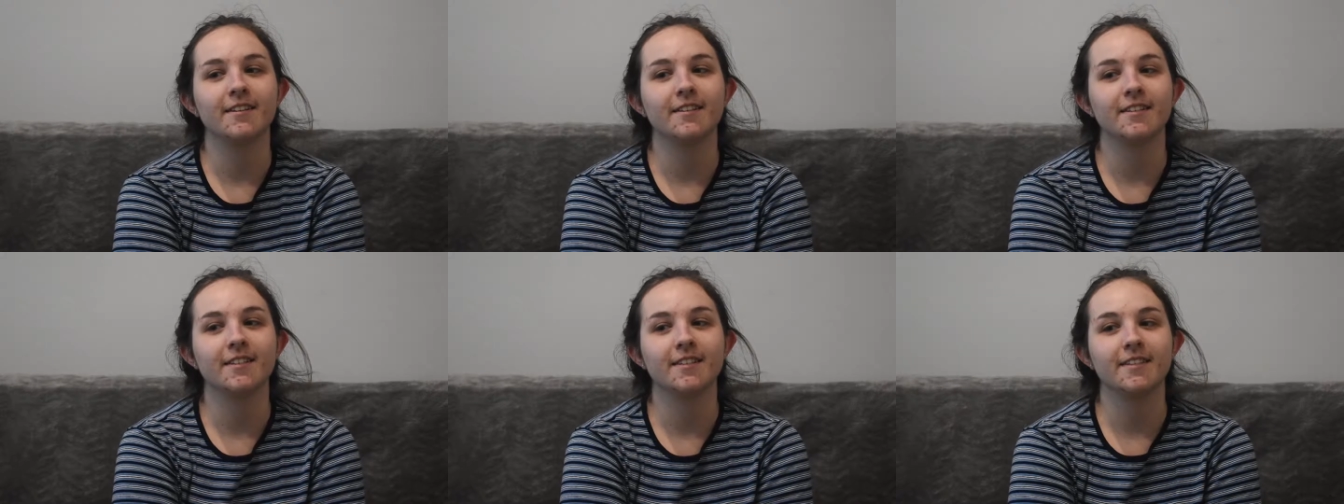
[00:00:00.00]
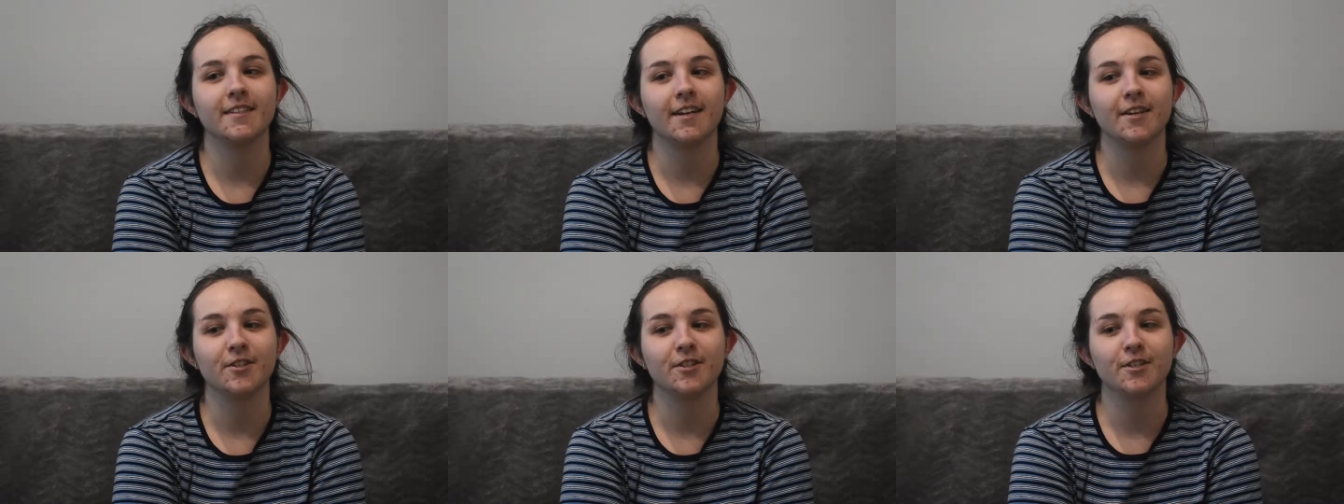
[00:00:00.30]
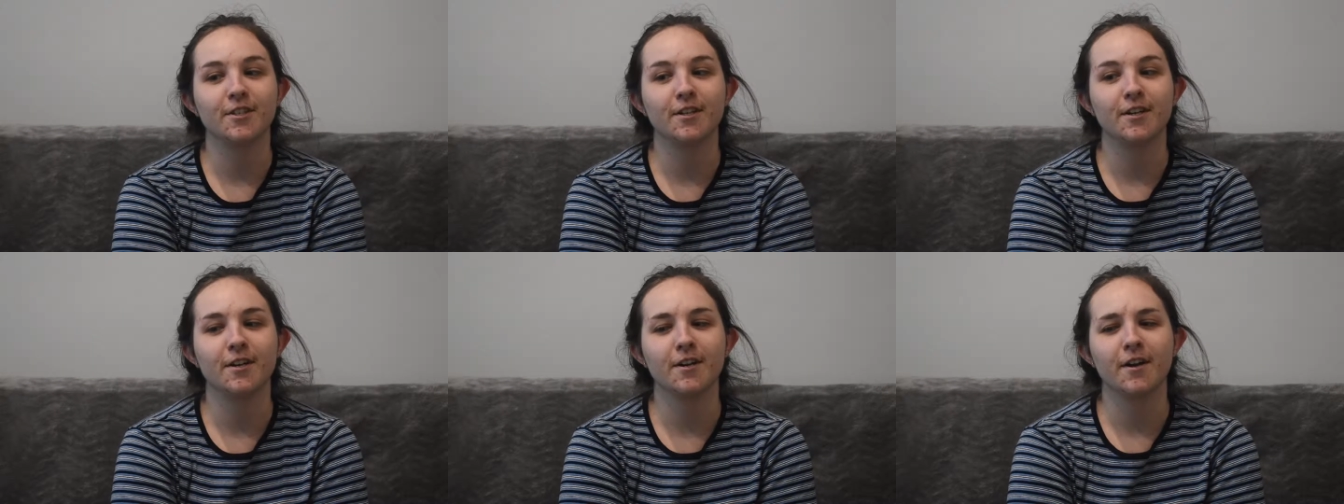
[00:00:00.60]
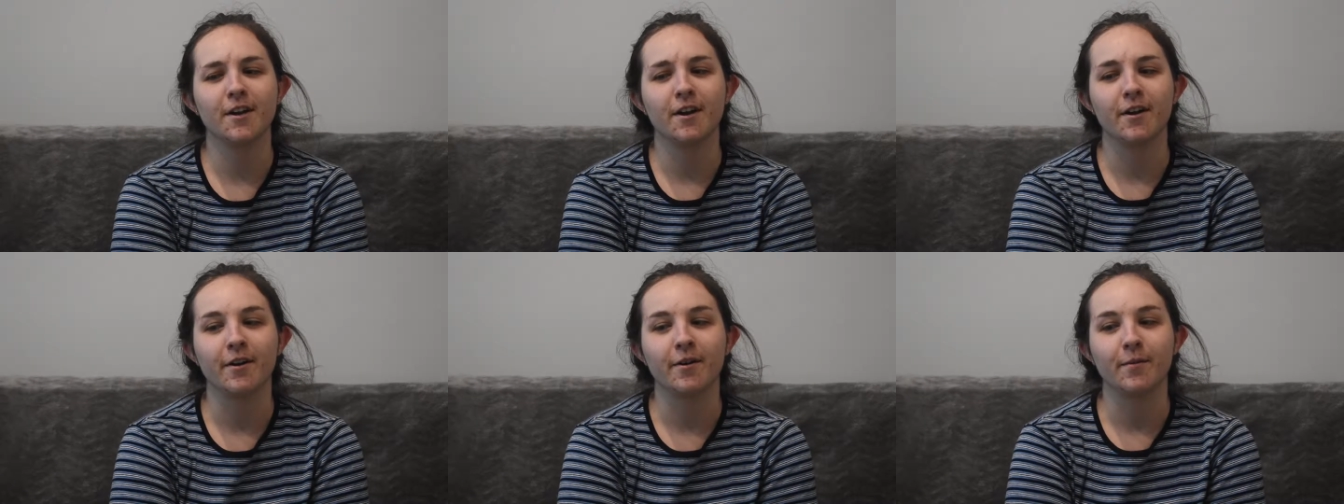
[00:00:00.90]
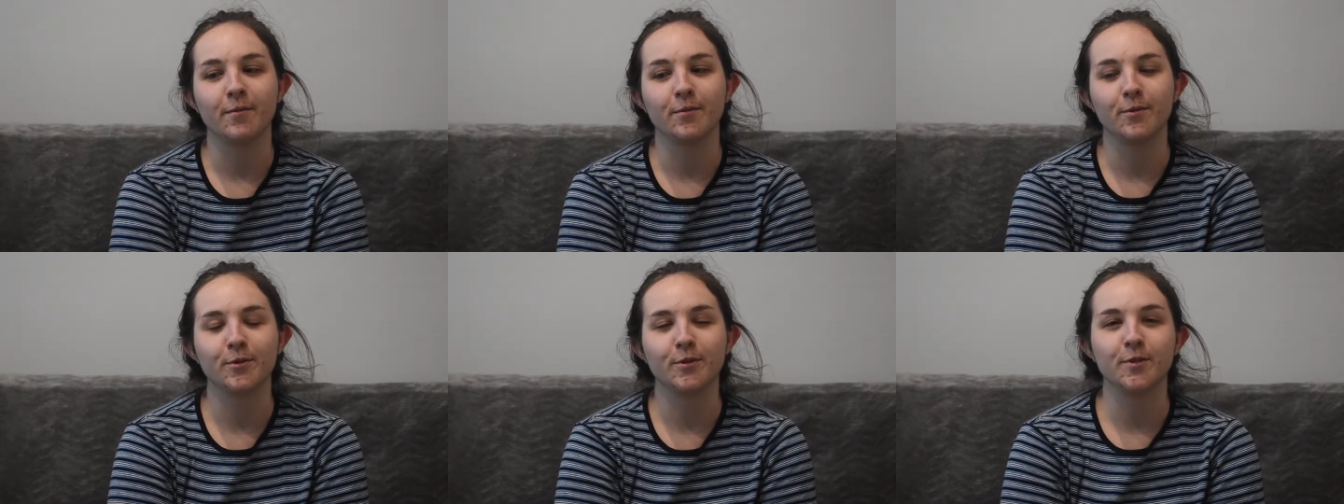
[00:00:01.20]
this session, um,
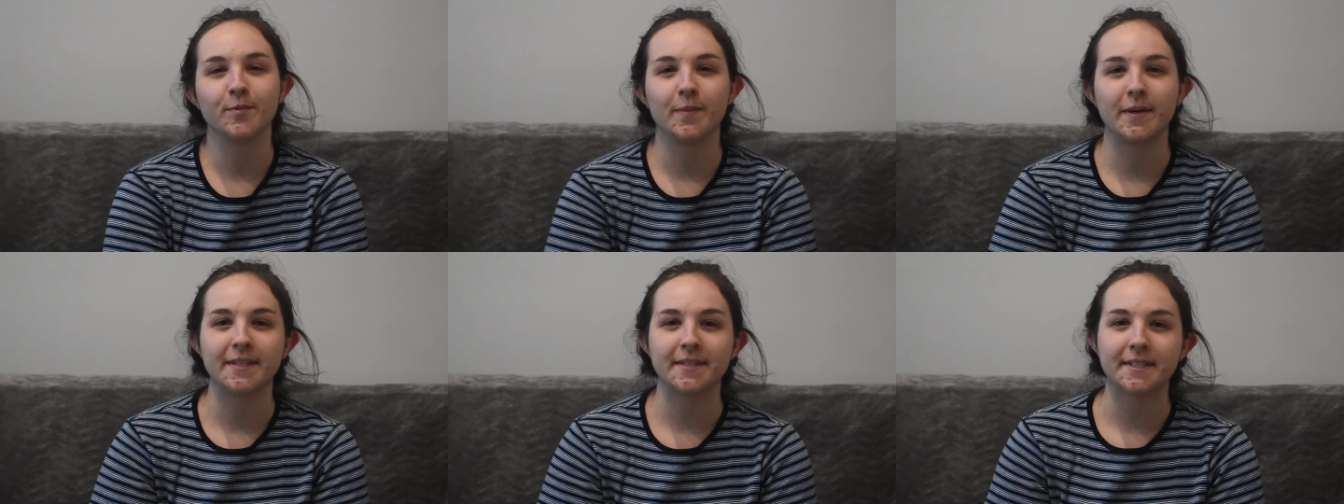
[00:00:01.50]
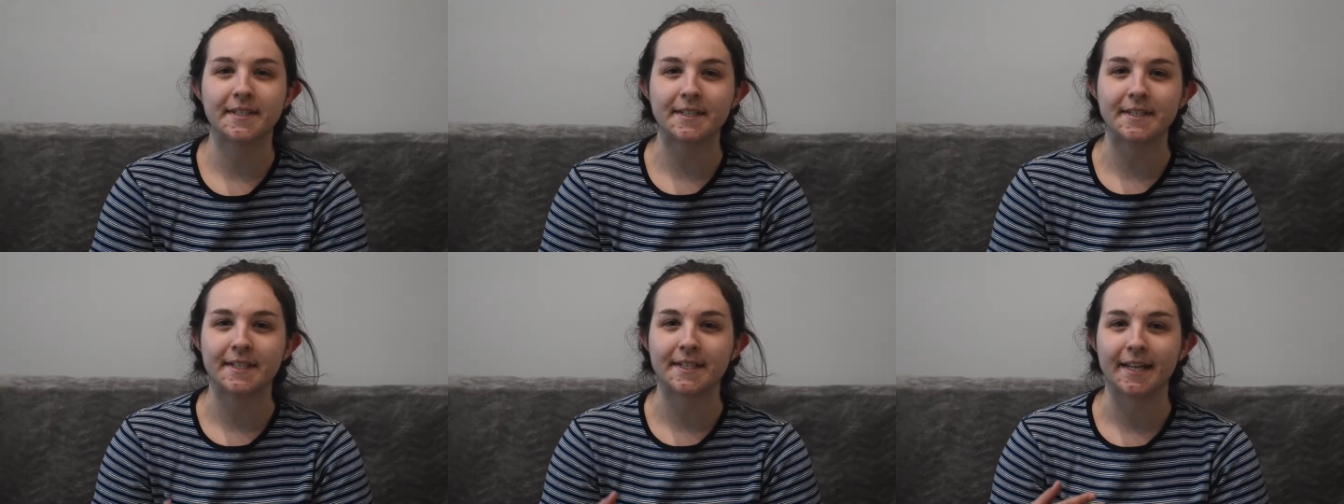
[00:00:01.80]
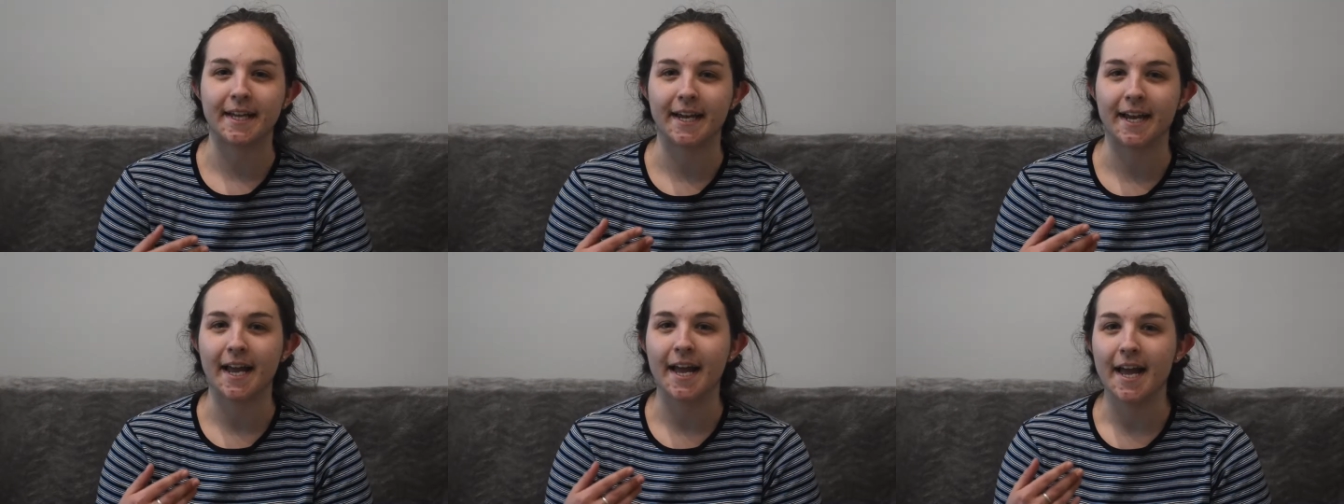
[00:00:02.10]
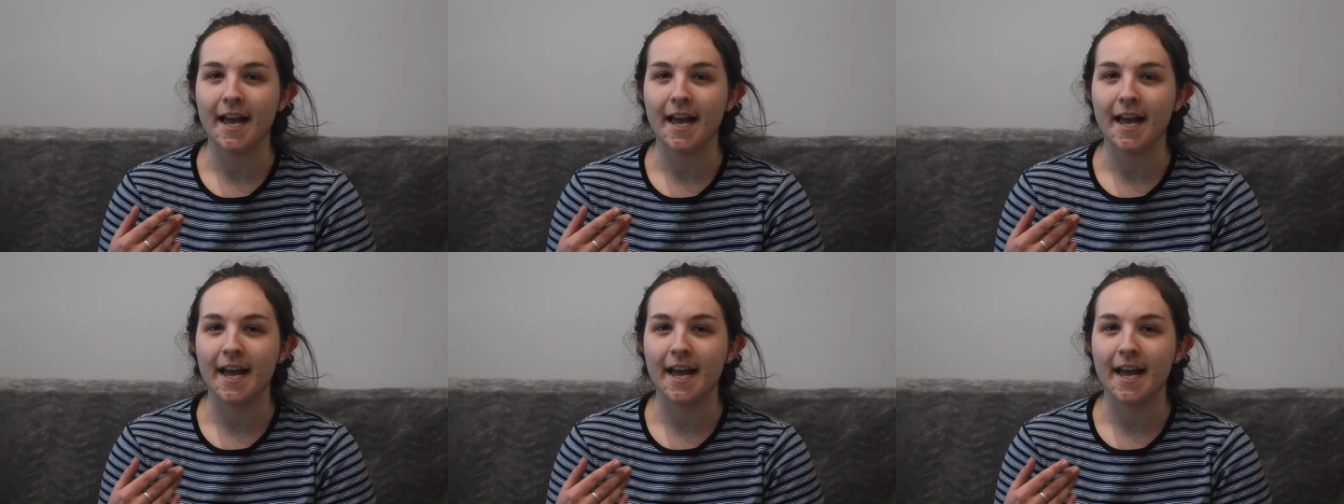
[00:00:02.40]
which is basically like